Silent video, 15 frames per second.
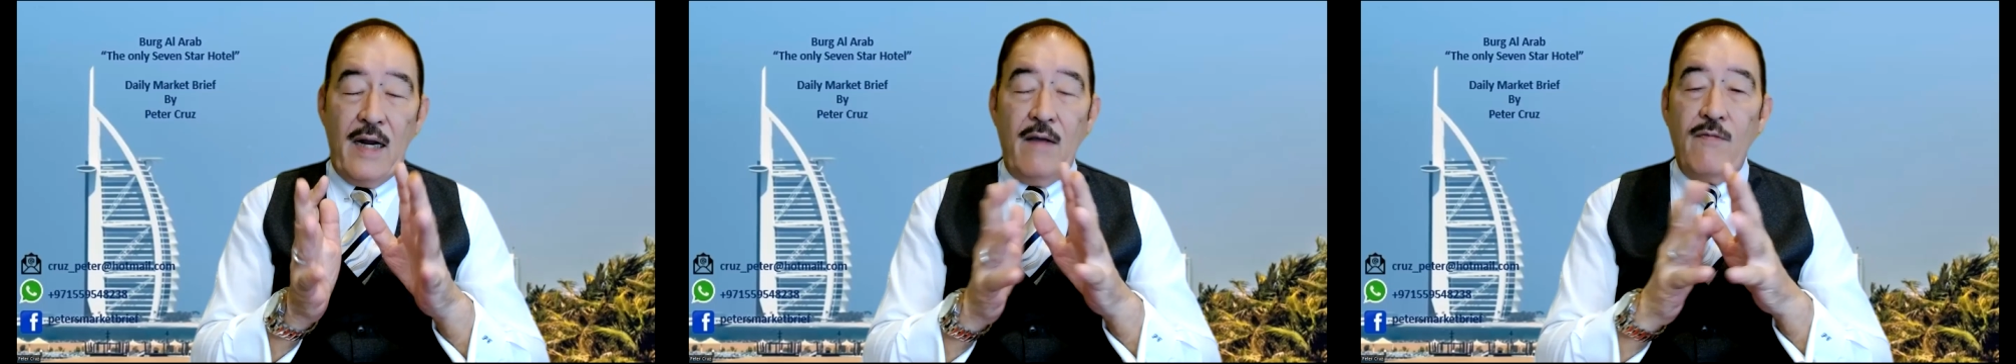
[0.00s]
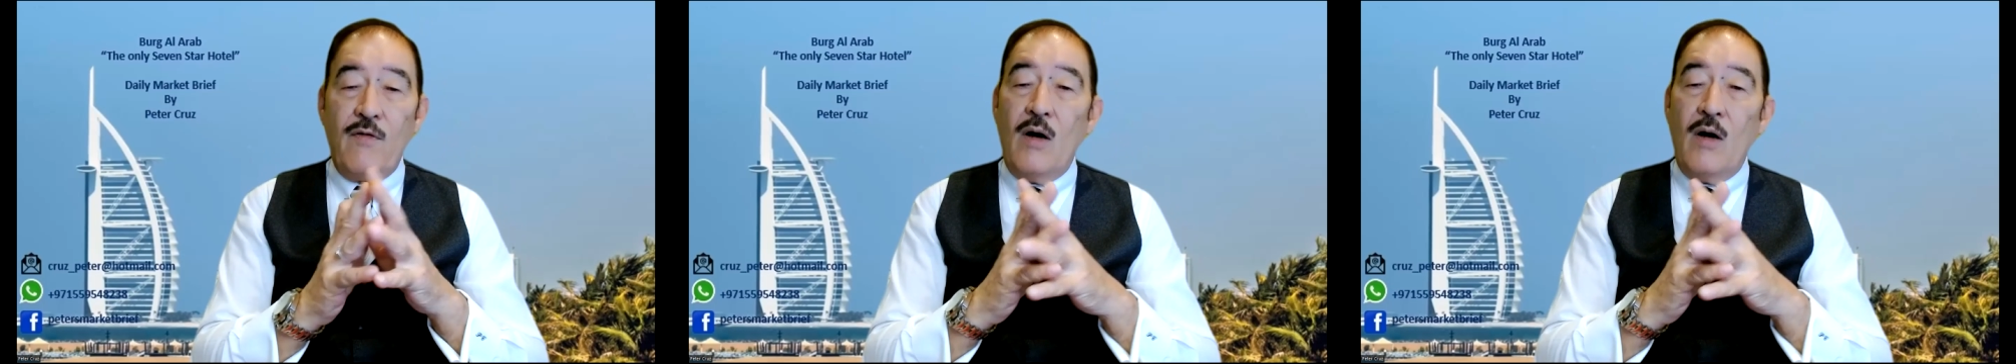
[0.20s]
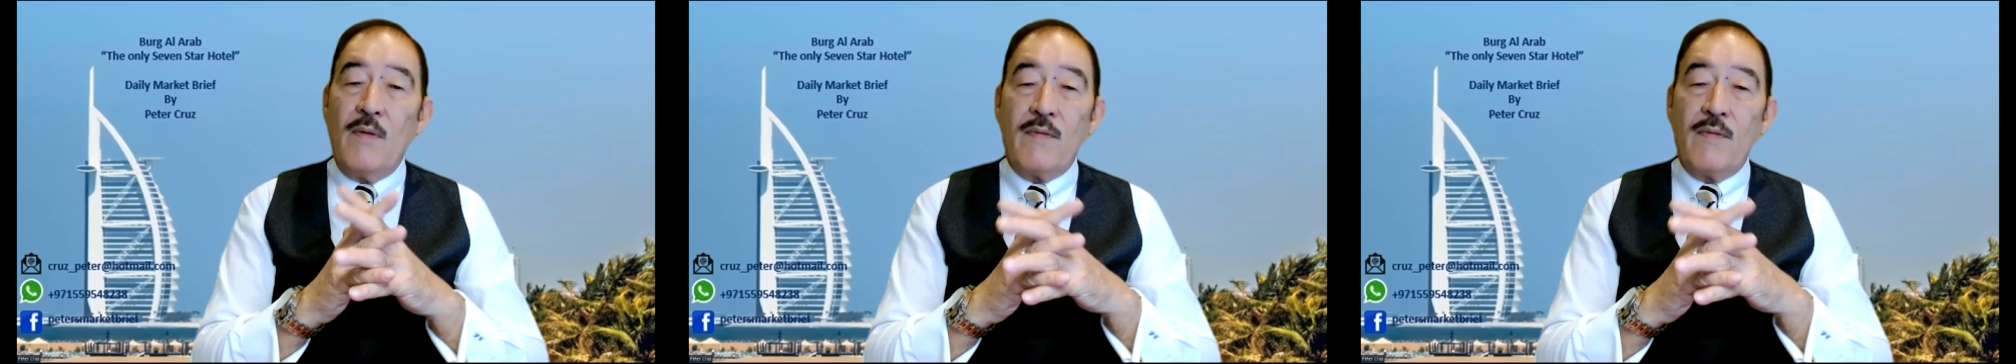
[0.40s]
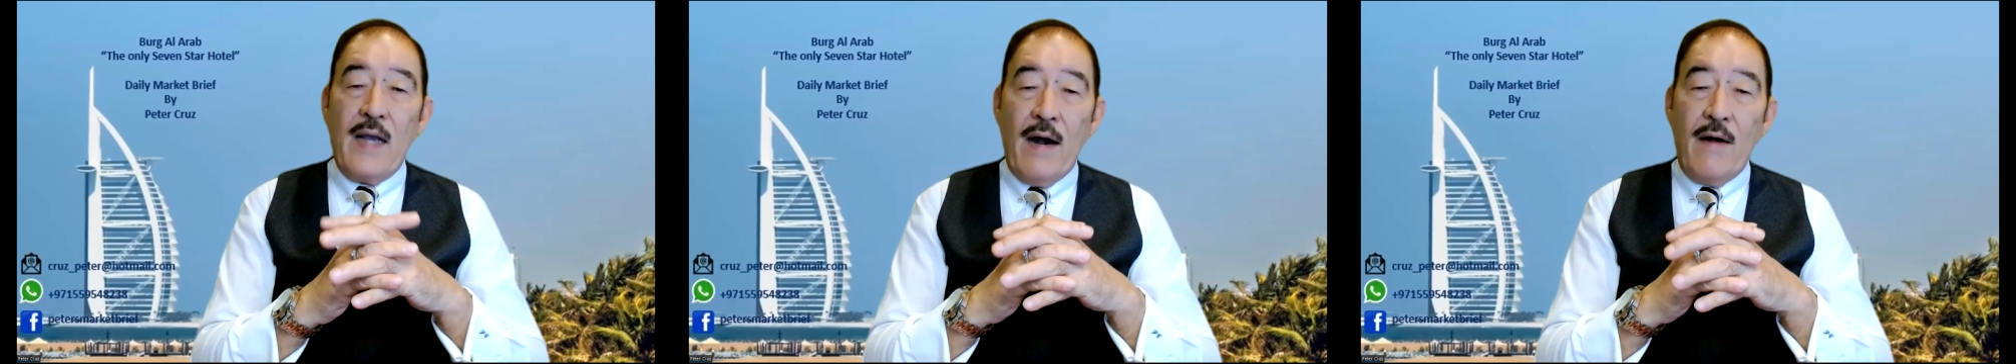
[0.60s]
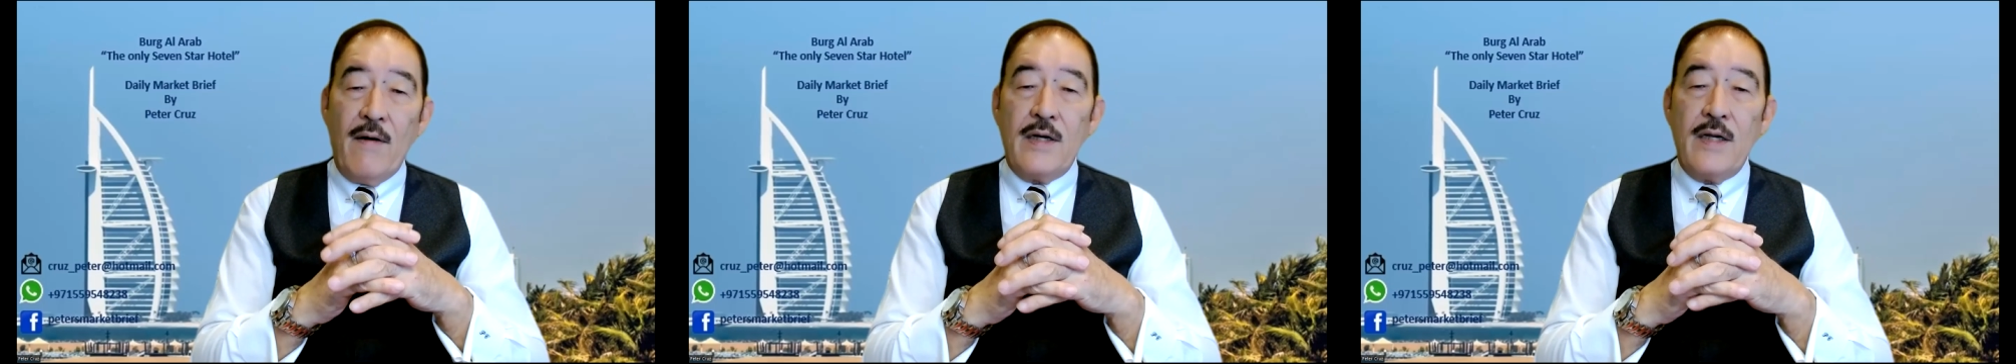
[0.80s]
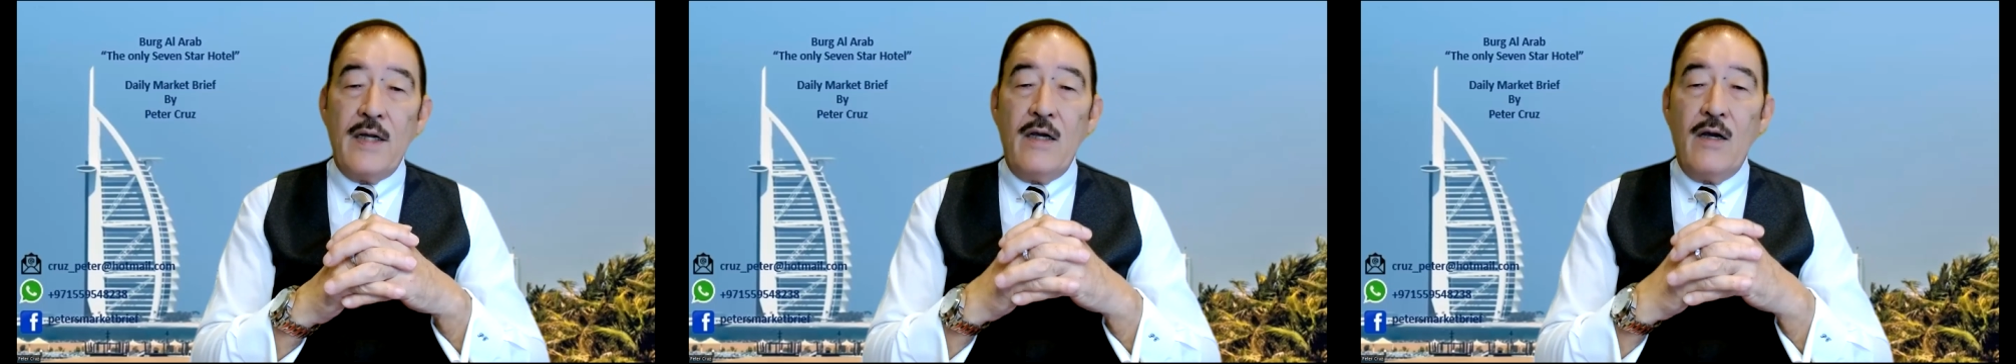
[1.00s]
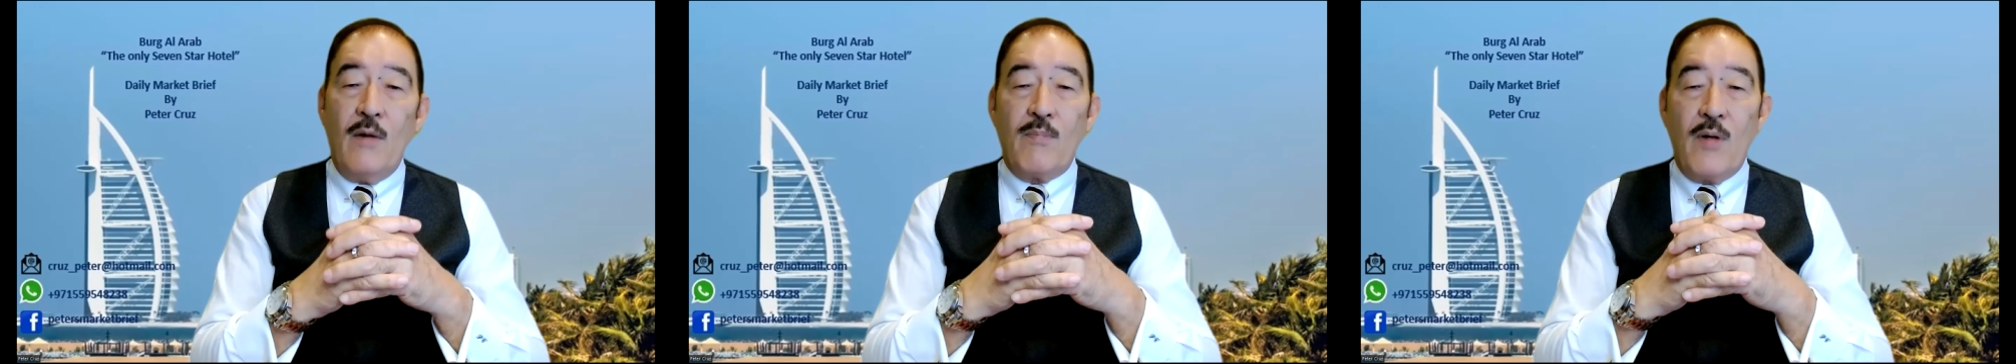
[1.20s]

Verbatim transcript: any form of guarantee or